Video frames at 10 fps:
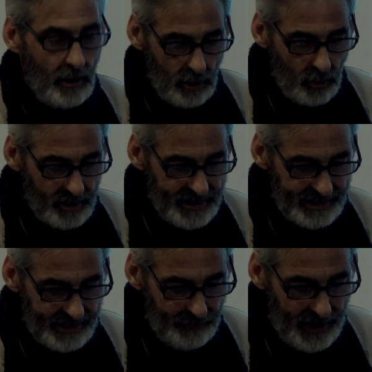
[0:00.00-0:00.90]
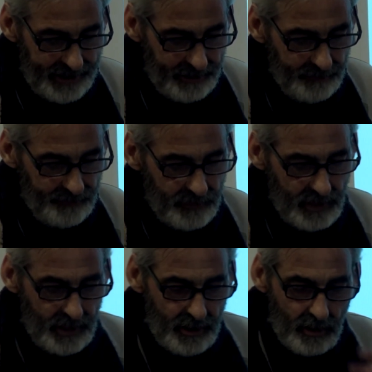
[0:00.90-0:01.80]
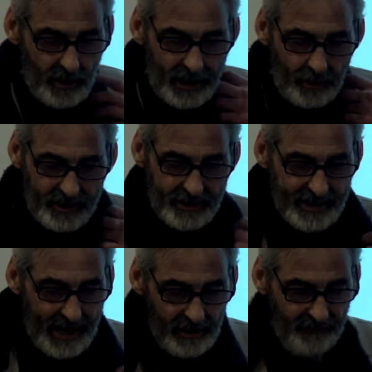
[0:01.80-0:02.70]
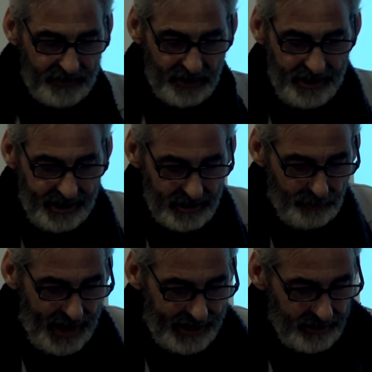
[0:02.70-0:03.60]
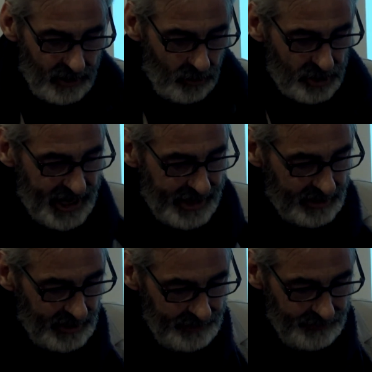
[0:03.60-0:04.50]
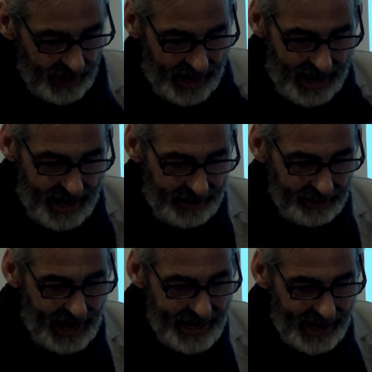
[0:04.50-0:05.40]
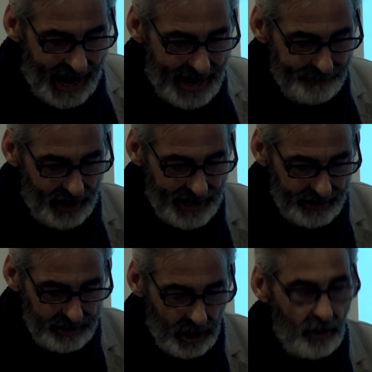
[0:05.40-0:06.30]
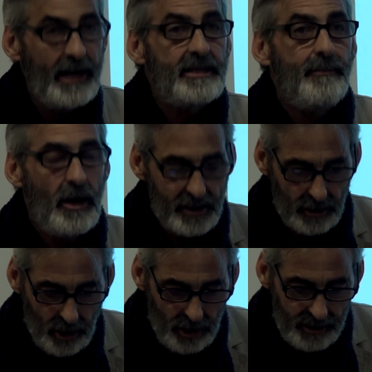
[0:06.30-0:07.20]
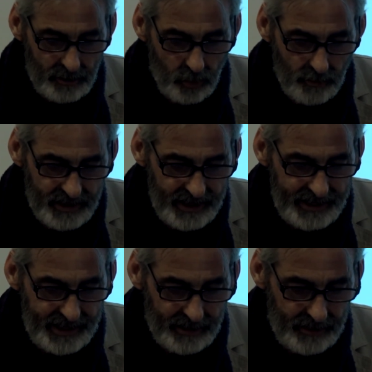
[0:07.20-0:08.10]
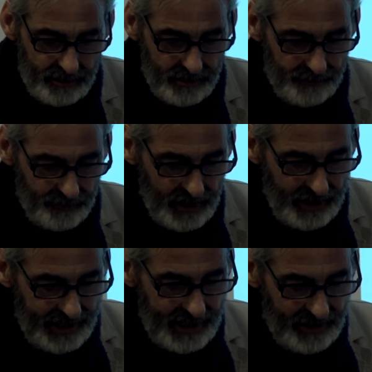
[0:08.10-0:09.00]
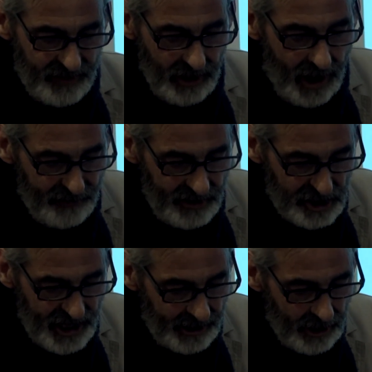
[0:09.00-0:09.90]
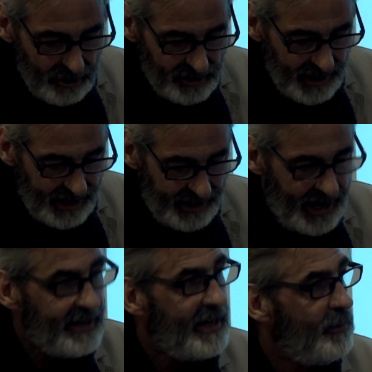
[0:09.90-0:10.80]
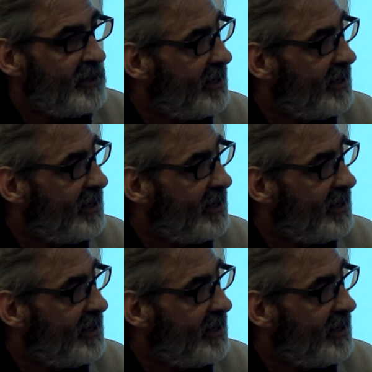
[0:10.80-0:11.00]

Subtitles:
Who was Anthony Bacon? He was the son of Sir Nicholas Bacon, the Lord Chancellor, and Lady Anne Bacon, known as the most learned woman in England. He lived a life in the shadows, and yet he was an